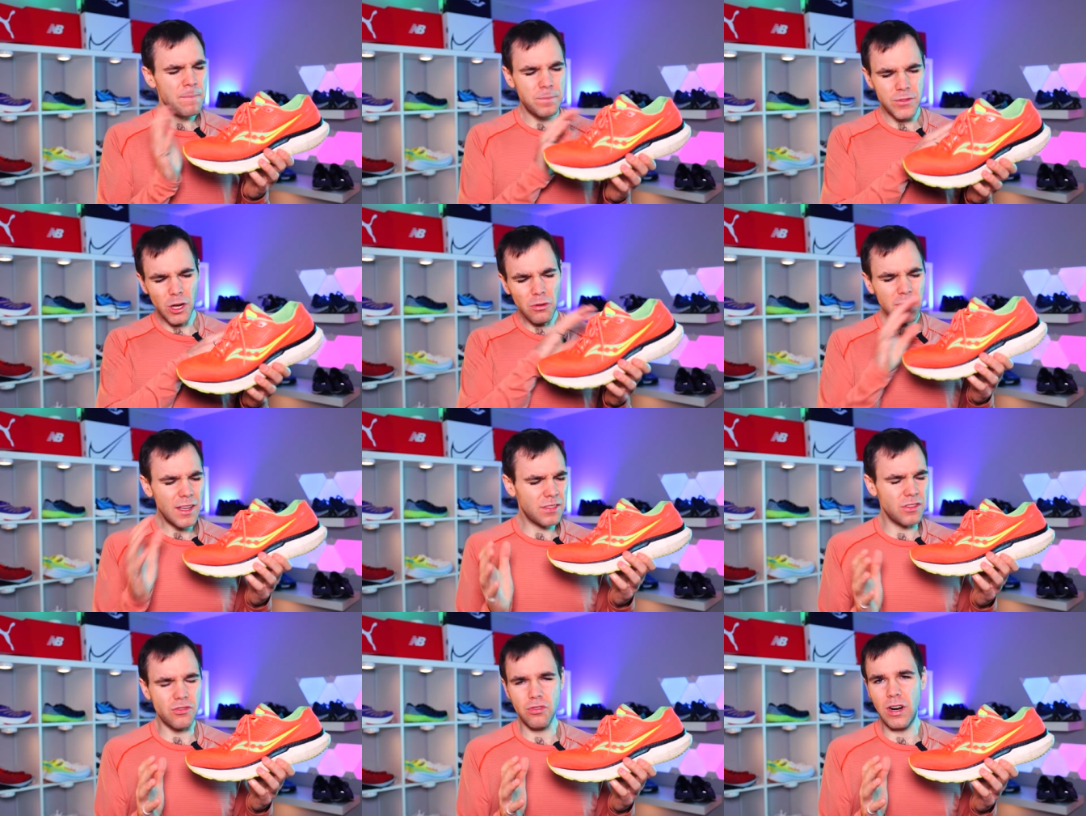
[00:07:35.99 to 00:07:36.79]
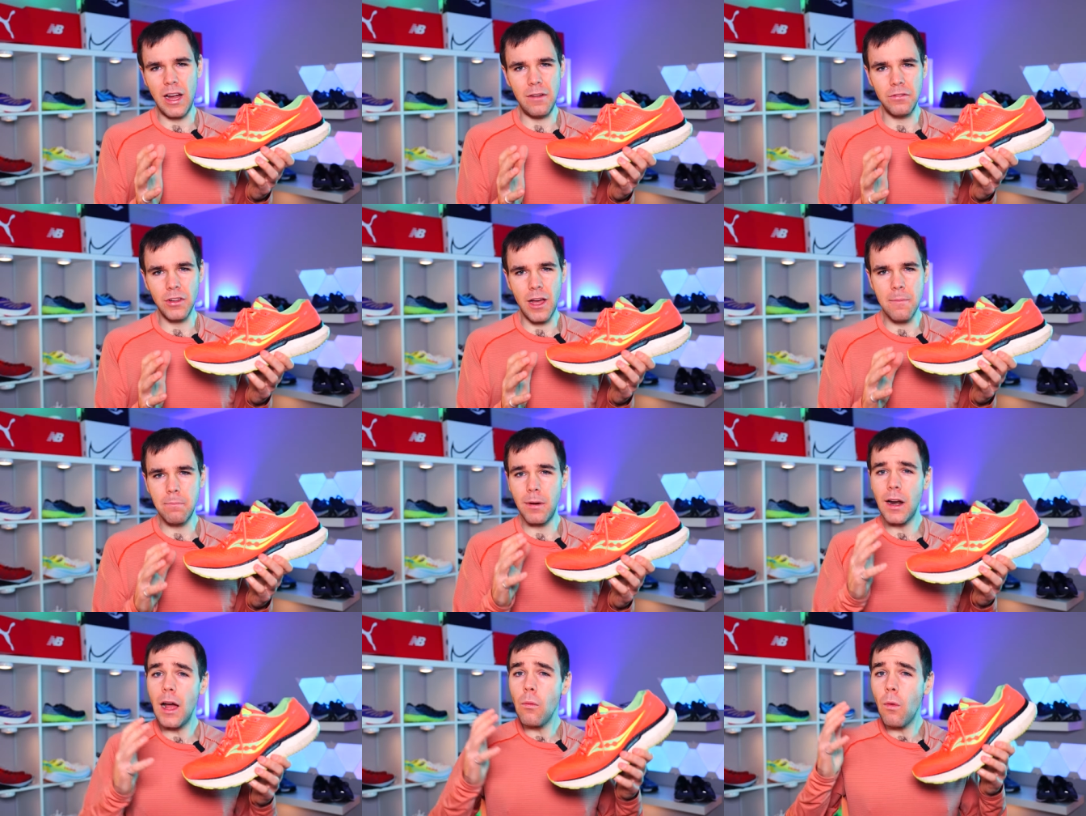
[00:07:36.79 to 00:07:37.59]
don't get the Triumph line,
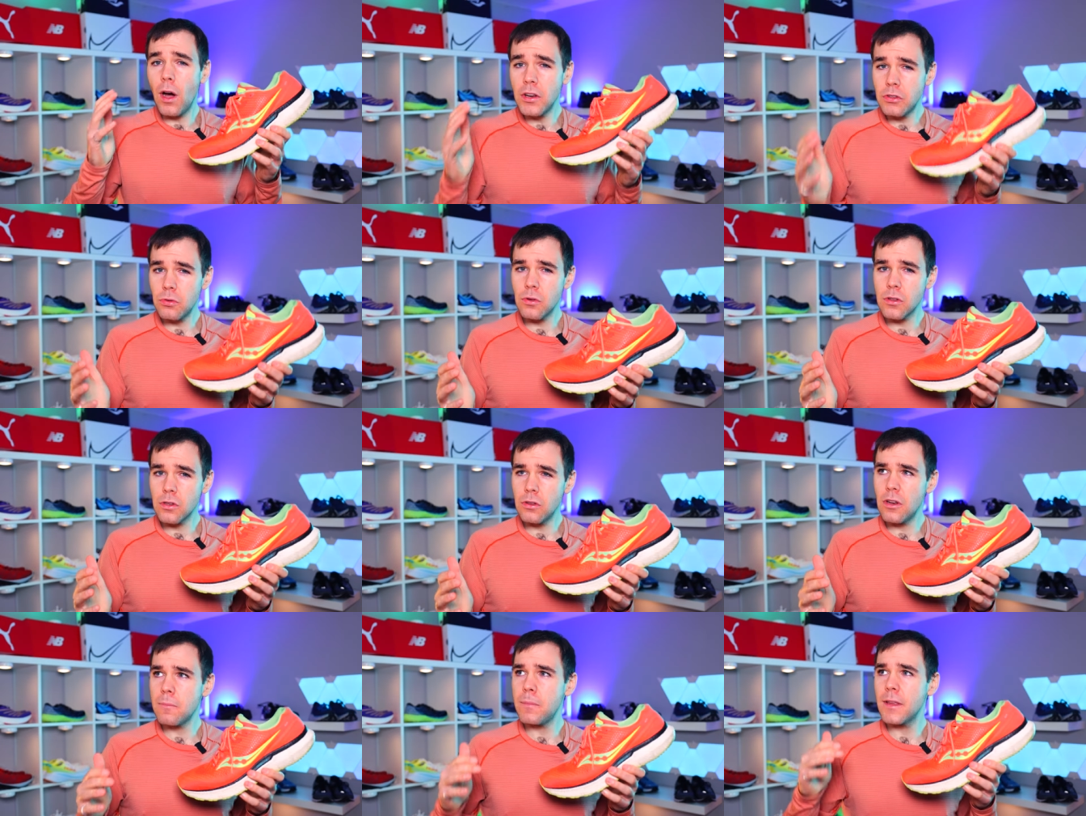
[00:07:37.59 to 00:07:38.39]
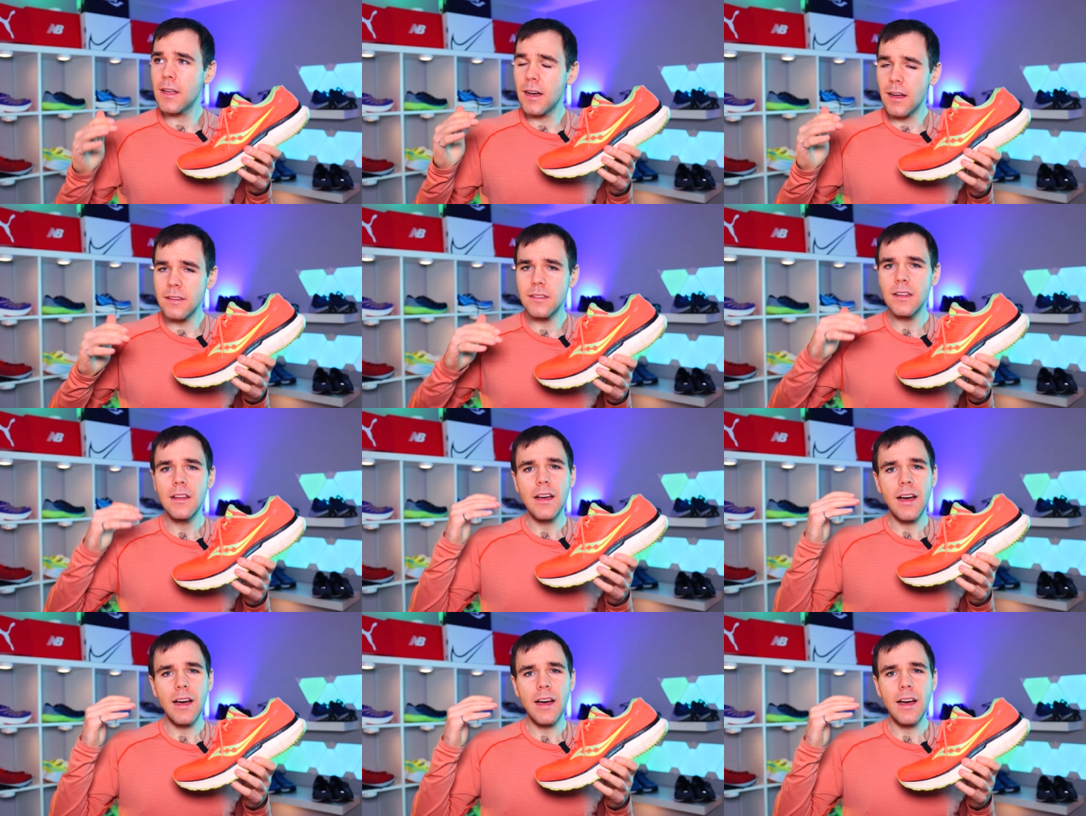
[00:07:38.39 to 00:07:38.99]
but I want to include it because